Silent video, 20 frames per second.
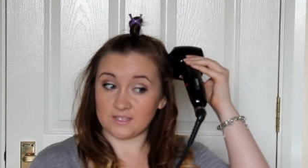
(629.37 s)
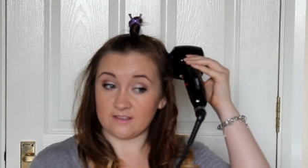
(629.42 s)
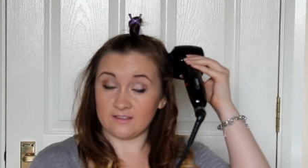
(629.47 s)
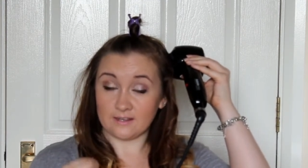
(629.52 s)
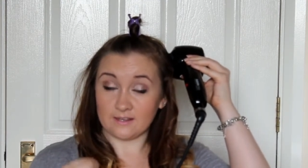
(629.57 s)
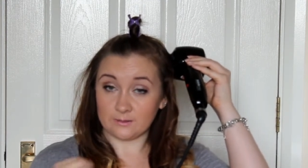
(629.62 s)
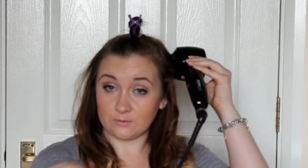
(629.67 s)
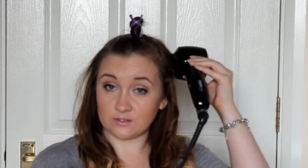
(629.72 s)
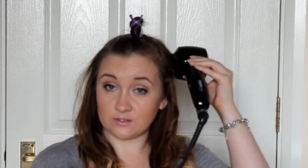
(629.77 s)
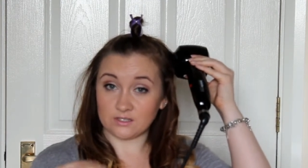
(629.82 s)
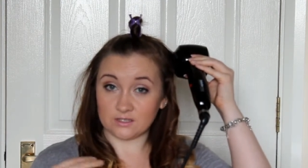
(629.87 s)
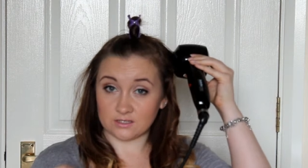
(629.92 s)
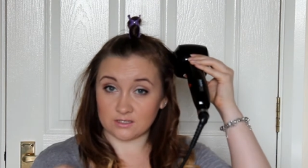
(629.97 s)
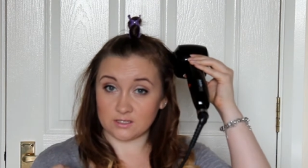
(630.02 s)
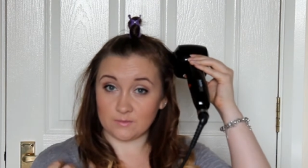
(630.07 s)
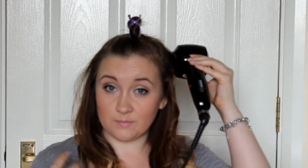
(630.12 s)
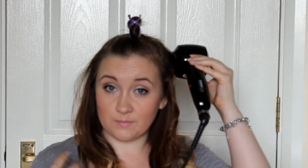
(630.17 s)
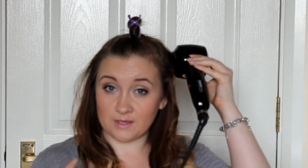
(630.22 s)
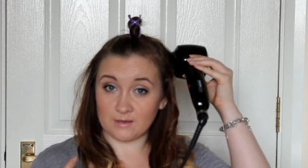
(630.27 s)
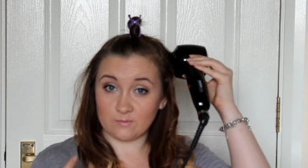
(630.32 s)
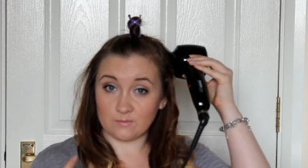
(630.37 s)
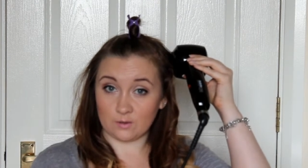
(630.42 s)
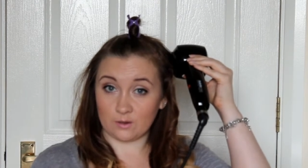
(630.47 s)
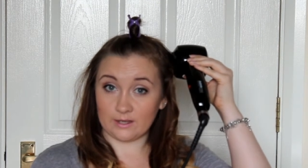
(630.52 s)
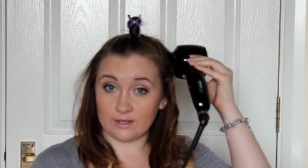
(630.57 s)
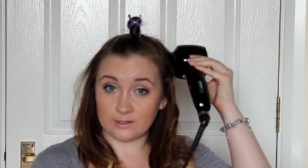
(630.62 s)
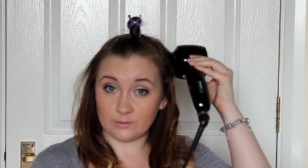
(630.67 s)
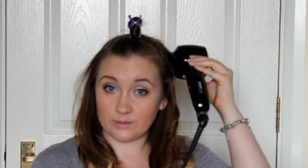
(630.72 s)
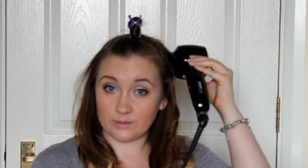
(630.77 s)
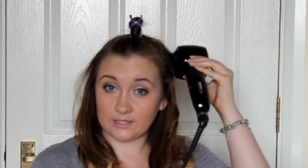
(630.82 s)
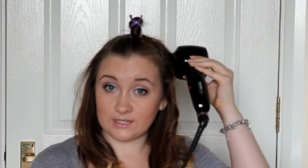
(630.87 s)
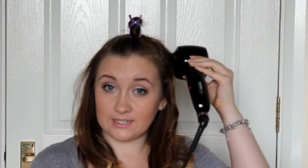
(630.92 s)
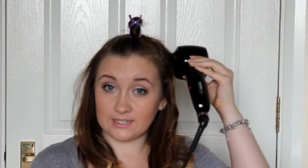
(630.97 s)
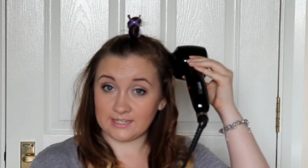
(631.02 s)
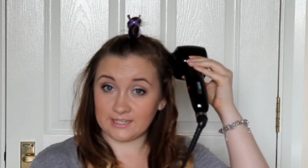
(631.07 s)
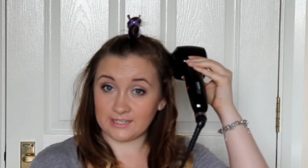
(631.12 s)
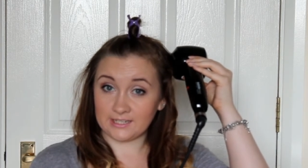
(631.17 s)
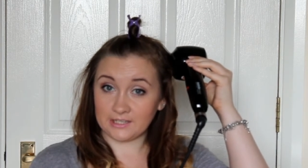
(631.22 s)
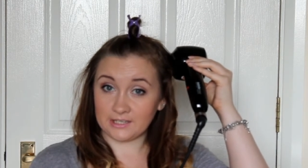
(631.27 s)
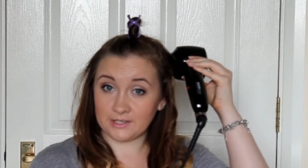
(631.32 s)
and then it will start to beep quite
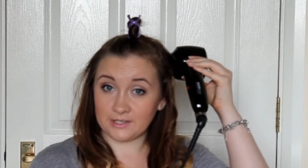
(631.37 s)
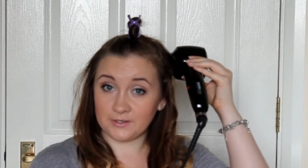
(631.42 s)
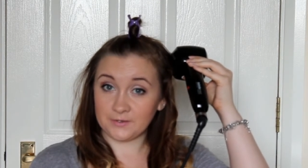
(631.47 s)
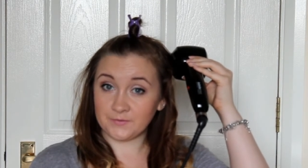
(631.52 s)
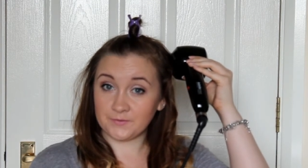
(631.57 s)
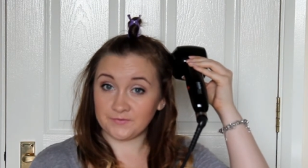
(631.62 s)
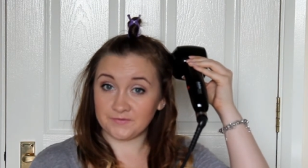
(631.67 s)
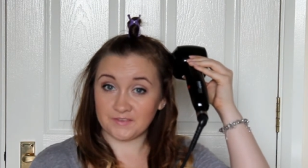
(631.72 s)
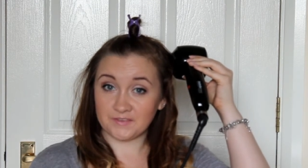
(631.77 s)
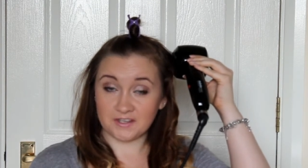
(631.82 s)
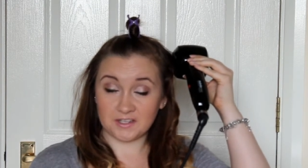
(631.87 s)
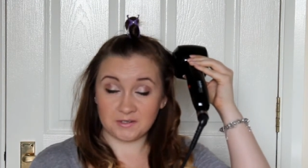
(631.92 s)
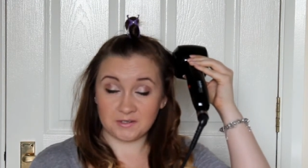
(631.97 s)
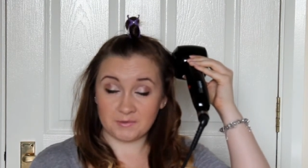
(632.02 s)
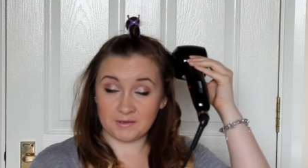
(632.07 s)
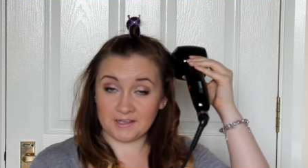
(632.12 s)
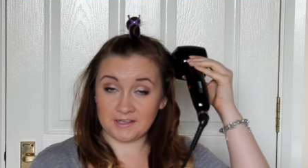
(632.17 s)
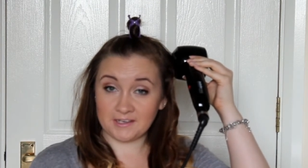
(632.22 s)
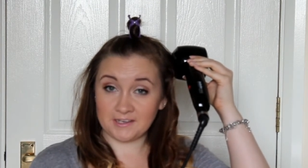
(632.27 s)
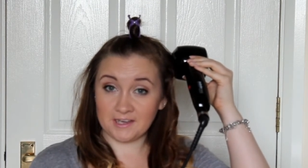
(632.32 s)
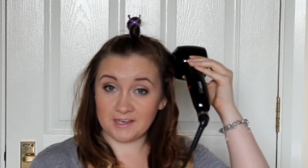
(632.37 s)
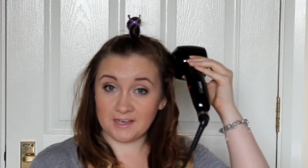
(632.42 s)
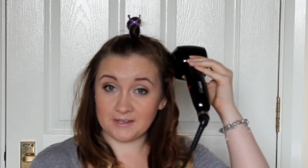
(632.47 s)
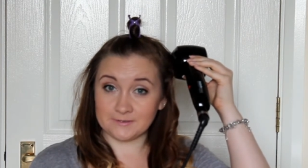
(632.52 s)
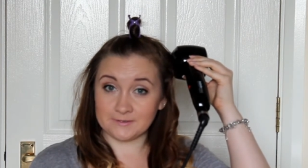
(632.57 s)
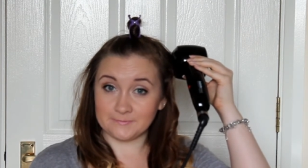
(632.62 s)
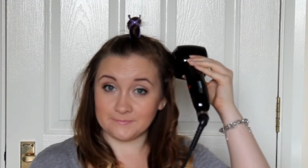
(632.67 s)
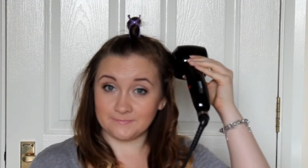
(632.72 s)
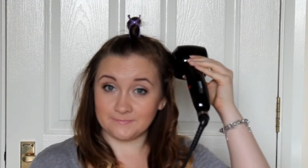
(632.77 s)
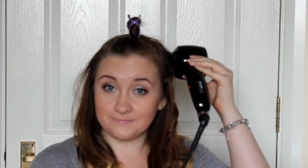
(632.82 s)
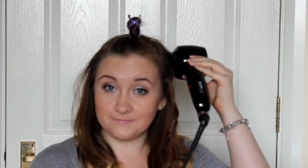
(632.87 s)
quickly at you, and away you go.